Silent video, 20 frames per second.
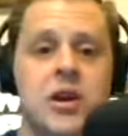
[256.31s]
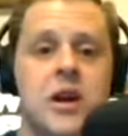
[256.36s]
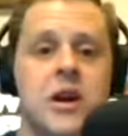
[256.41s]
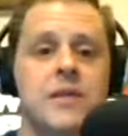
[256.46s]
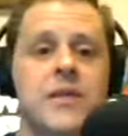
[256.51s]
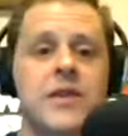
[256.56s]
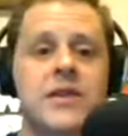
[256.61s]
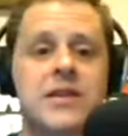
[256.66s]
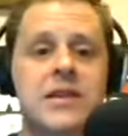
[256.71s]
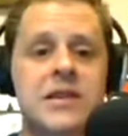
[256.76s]

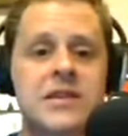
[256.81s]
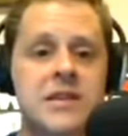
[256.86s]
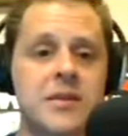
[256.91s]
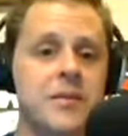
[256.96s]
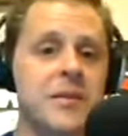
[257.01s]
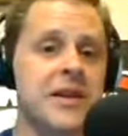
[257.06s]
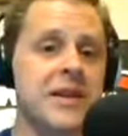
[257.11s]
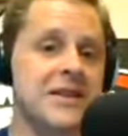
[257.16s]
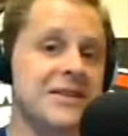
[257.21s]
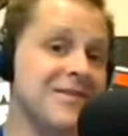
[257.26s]
this is
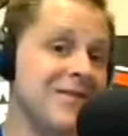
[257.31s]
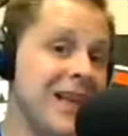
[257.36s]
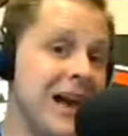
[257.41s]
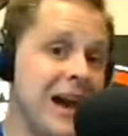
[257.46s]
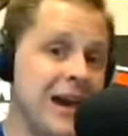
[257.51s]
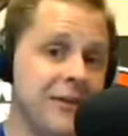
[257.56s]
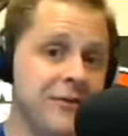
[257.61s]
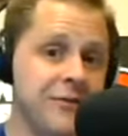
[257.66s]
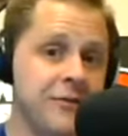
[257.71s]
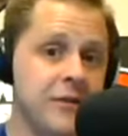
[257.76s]
somebody's
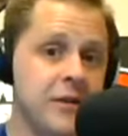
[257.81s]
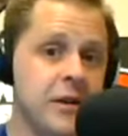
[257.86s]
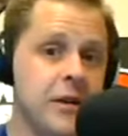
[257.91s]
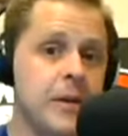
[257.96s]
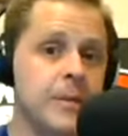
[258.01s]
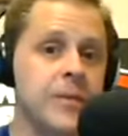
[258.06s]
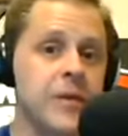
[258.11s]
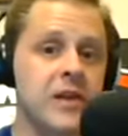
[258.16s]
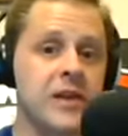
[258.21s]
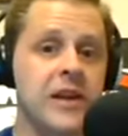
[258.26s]
life
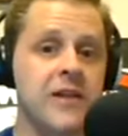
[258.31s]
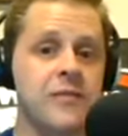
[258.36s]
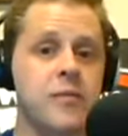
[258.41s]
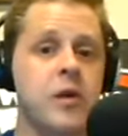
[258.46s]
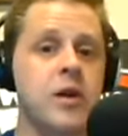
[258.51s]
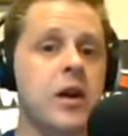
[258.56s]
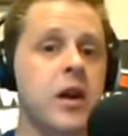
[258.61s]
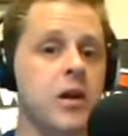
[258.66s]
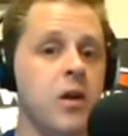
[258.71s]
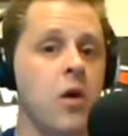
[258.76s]
that they've put
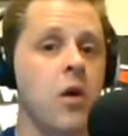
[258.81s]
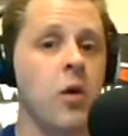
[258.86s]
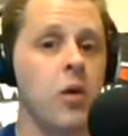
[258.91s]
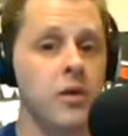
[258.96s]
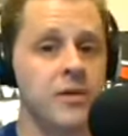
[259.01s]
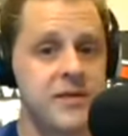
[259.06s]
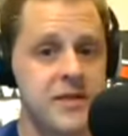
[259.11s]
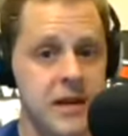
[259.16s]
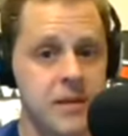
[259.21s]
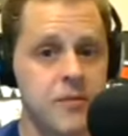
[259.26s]
on hold
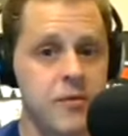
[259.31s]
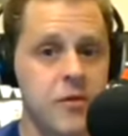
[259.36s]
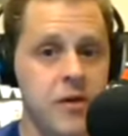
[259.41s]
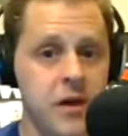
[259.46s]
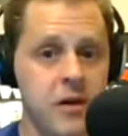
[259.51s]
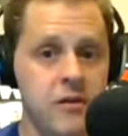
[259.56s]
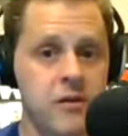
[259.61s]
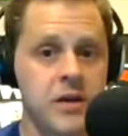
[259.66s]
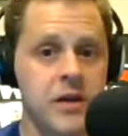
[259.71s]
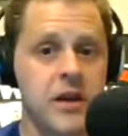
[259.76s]

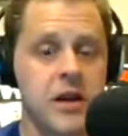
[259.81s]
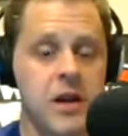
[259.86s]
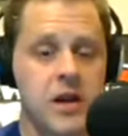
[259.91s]
temporarily